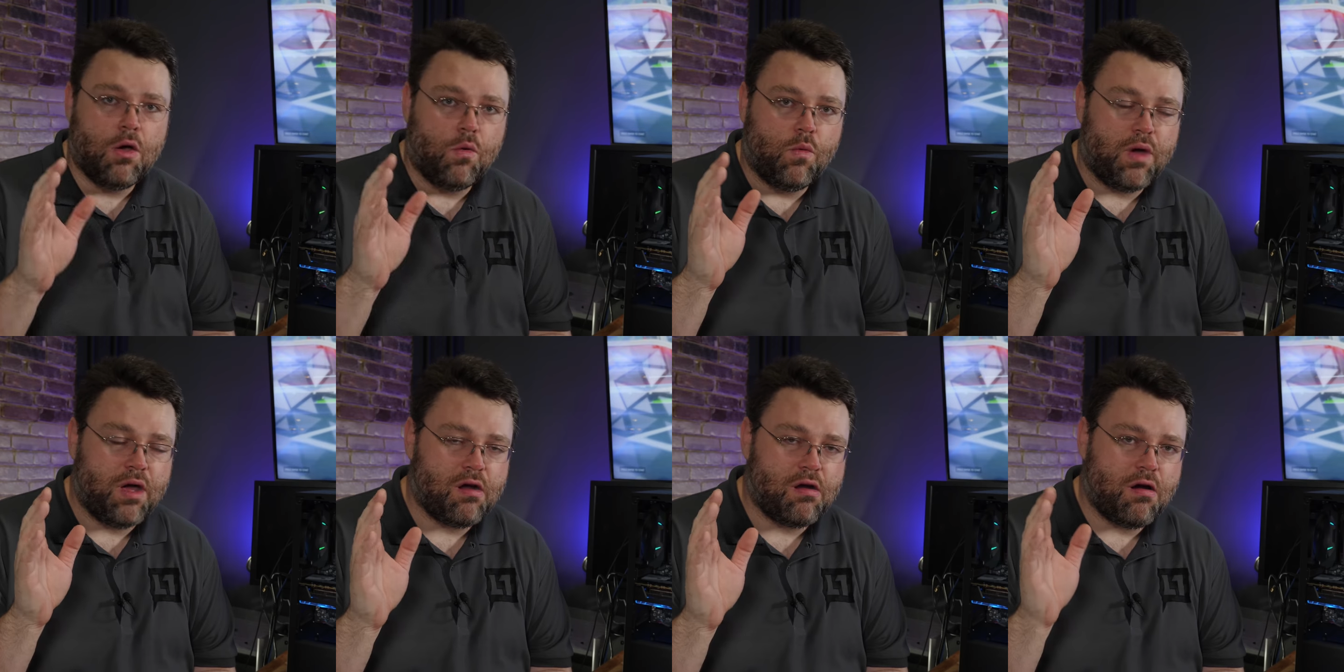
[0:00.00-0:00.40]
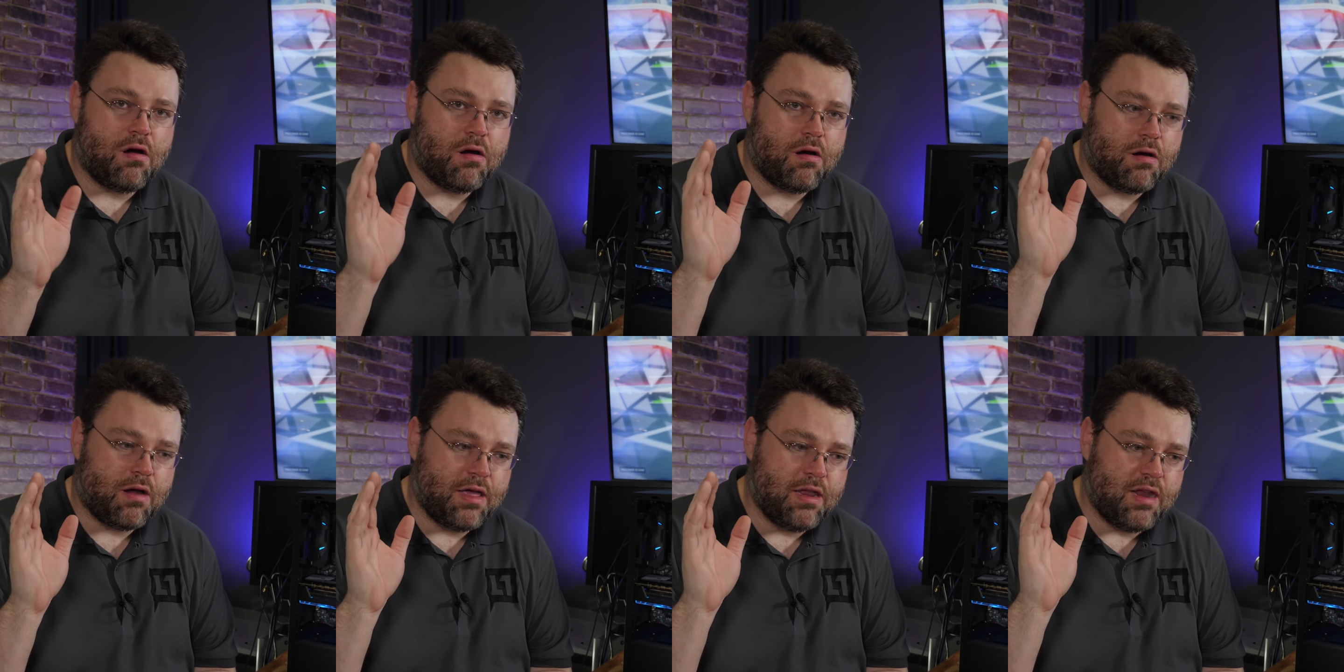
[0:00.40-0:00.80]
We
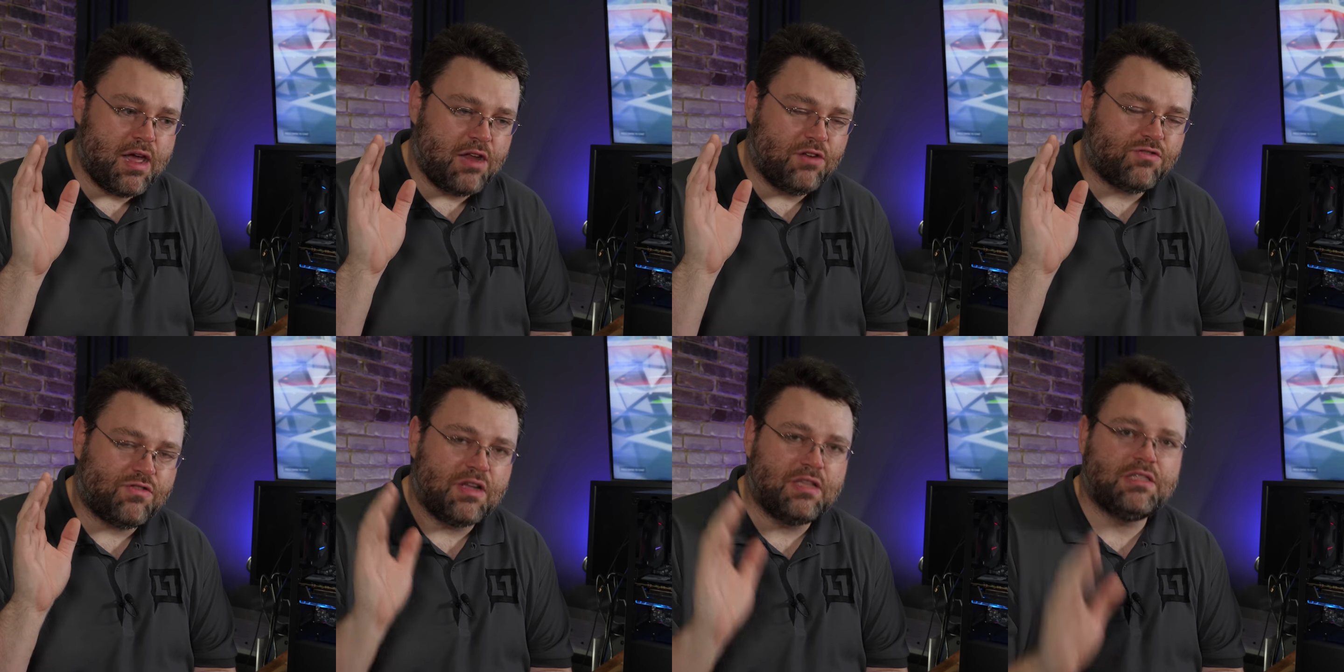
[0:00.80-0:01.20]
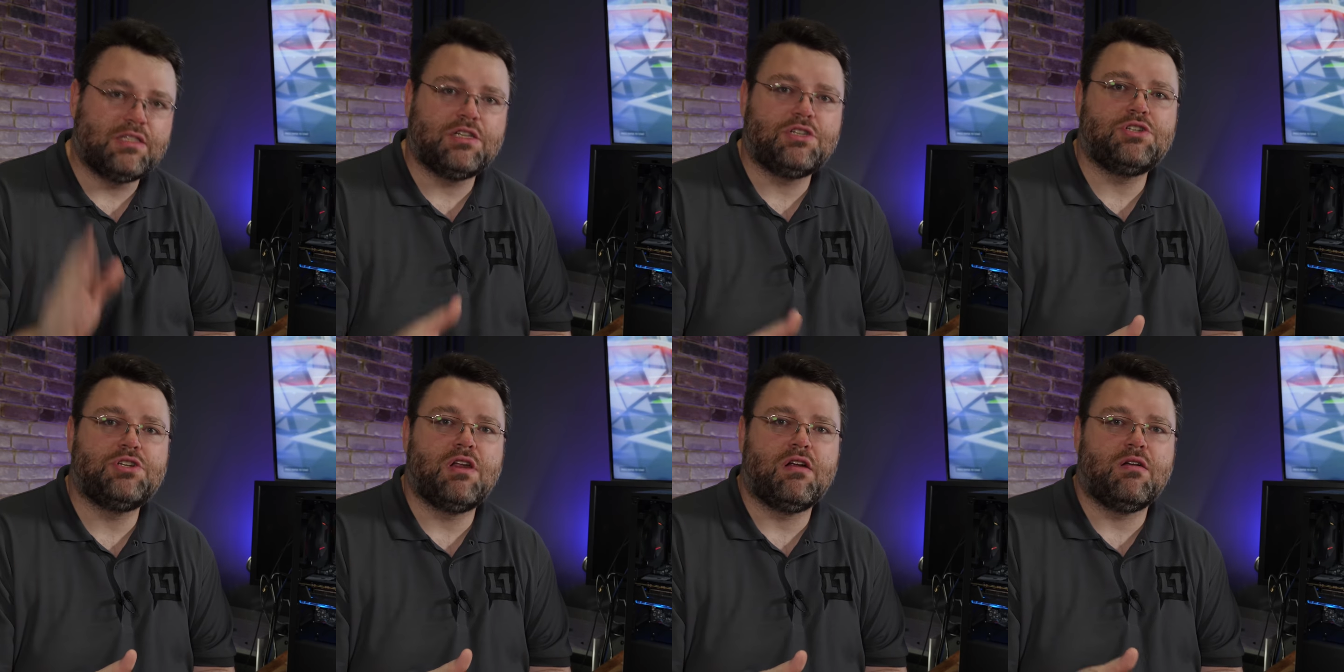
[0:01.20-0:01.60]
are in a
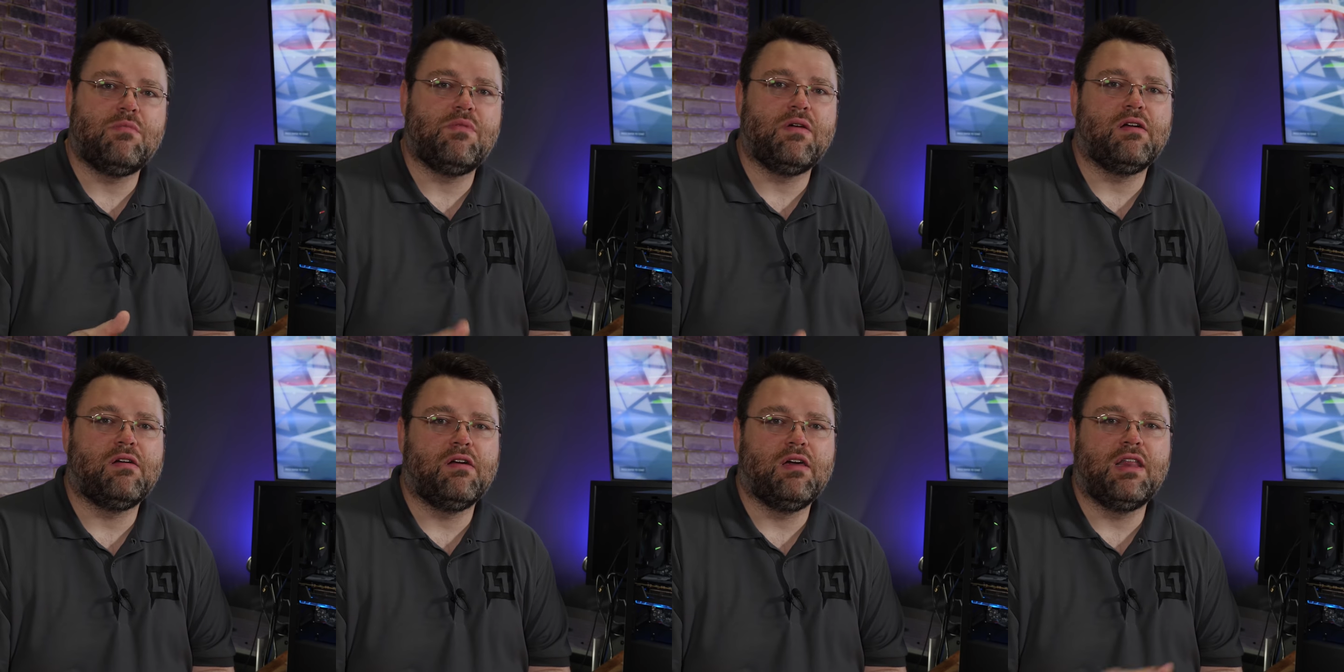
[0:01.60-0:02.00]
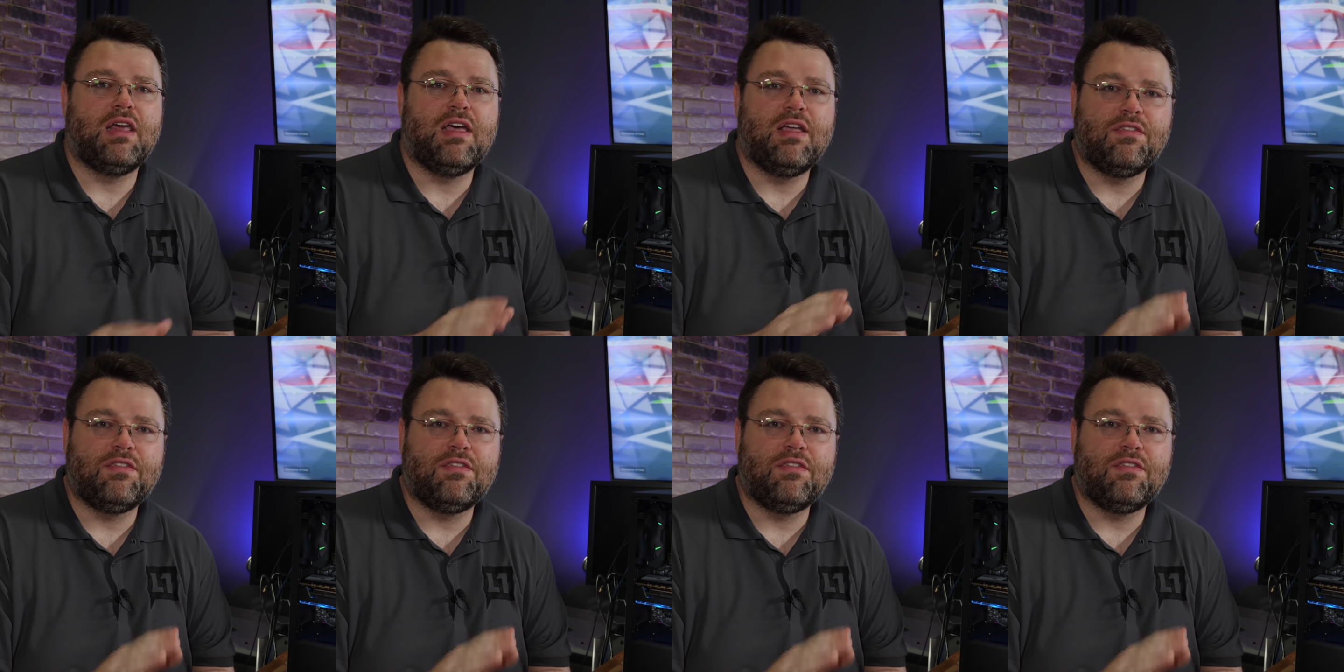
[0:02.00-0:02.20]
transitionary period.